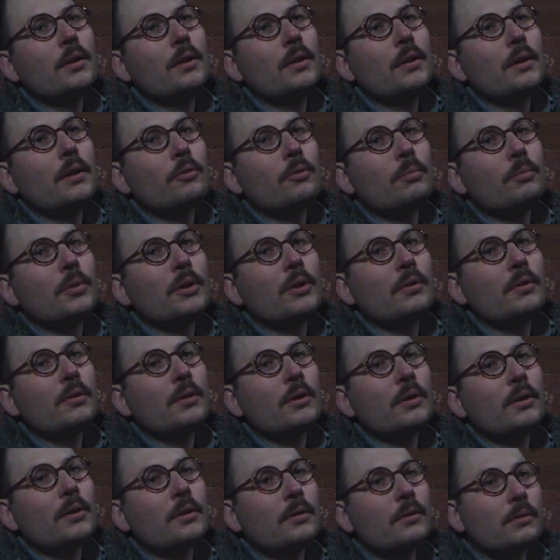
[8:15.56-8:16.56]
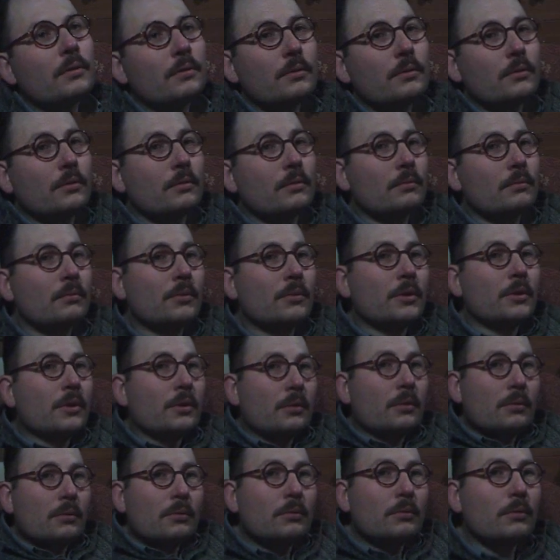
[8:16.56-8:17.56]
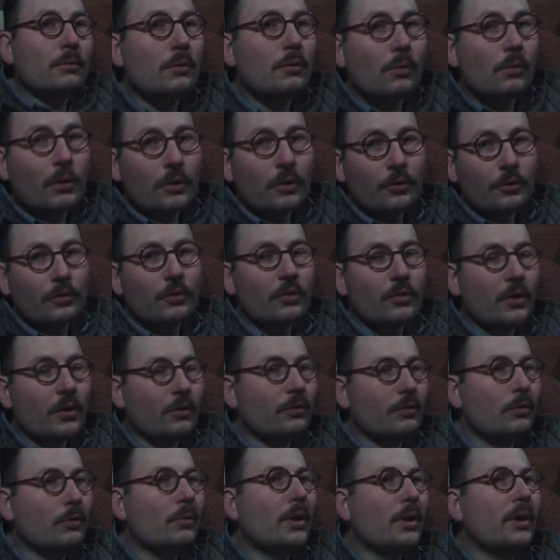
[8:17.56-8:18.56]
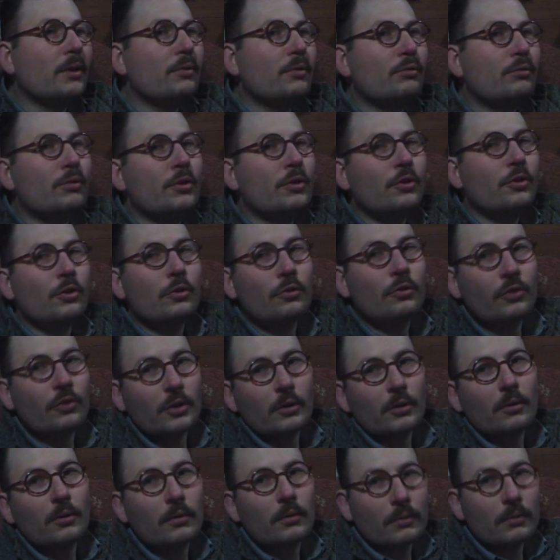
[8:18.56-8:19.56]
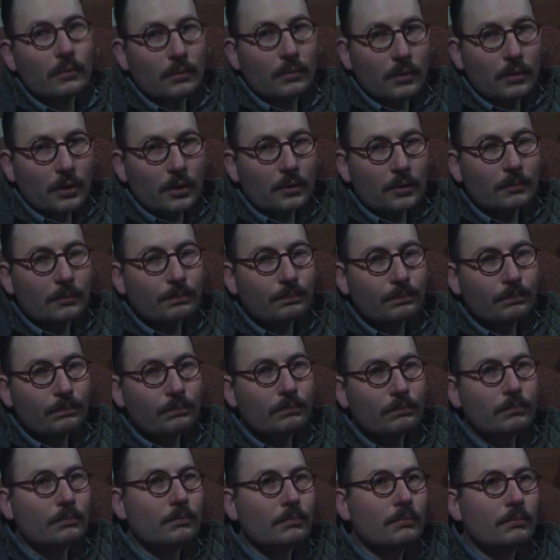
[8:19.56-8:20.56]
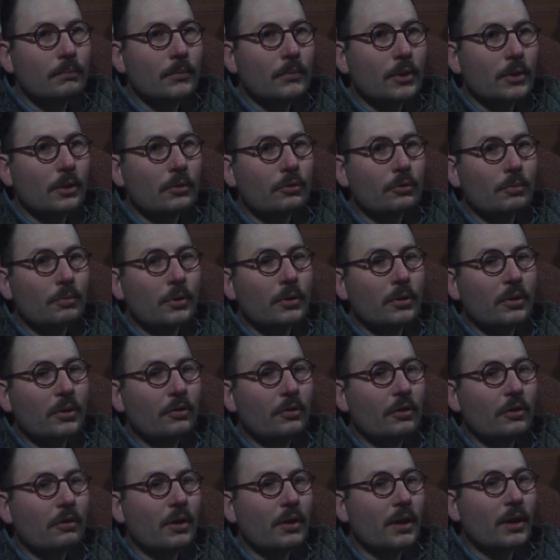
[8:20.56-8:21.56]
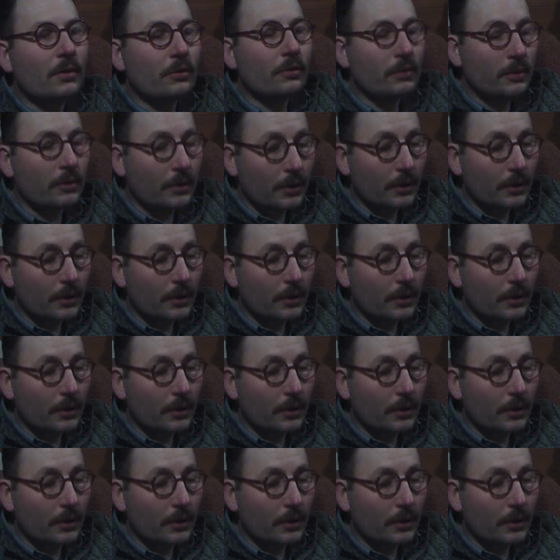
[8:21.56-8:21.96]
it's been, quite a successful way of reducing, smoking cigarettes.